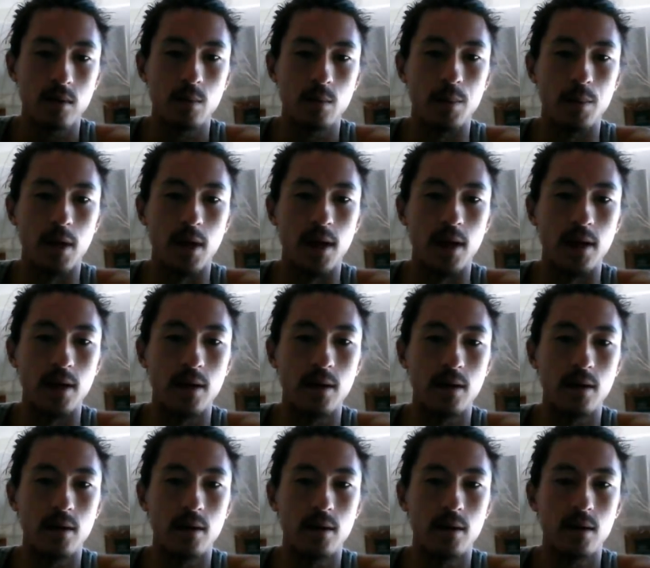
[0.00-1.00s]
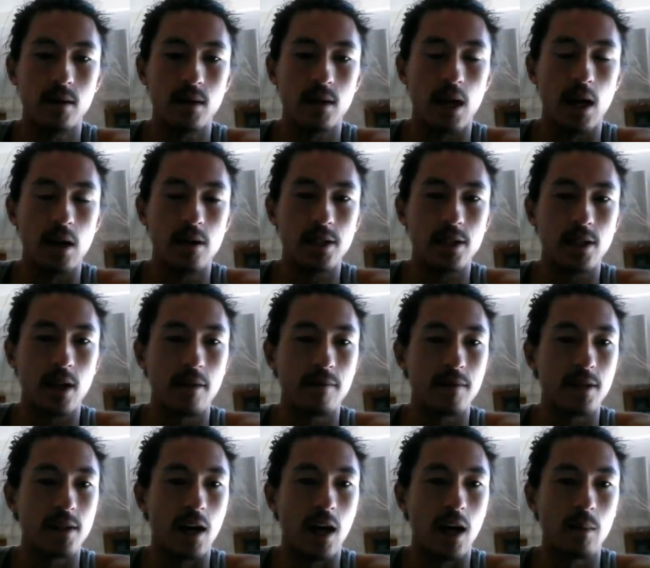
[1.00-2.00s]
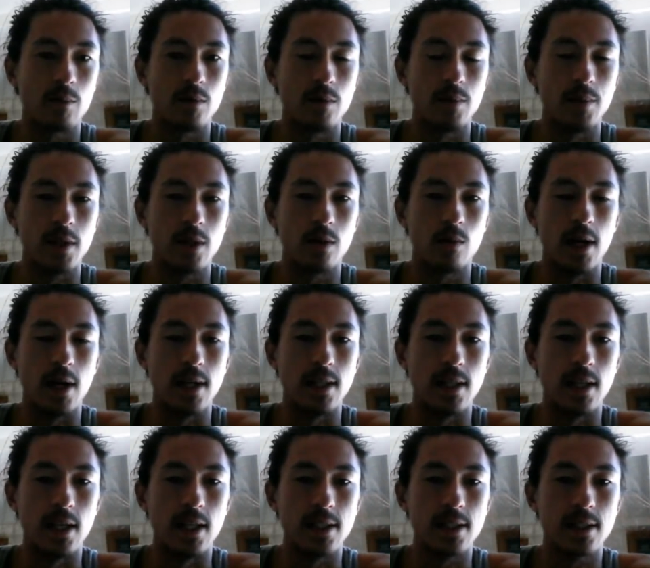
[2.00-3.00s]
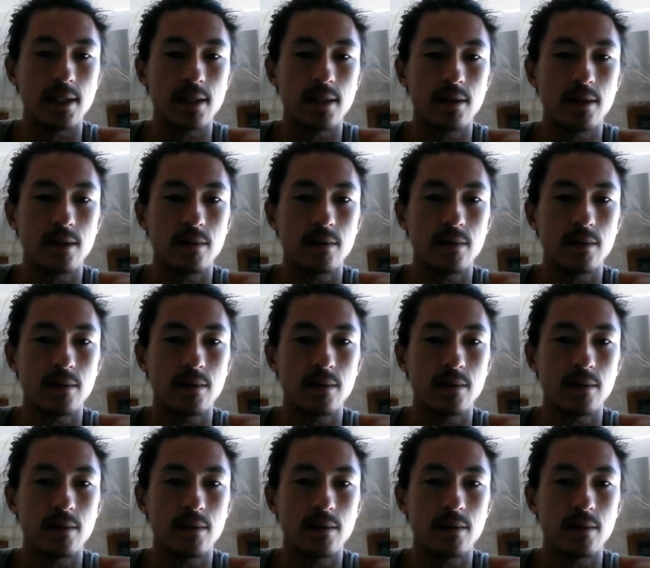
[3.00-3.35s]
but Cutlass off the top would be quite nice.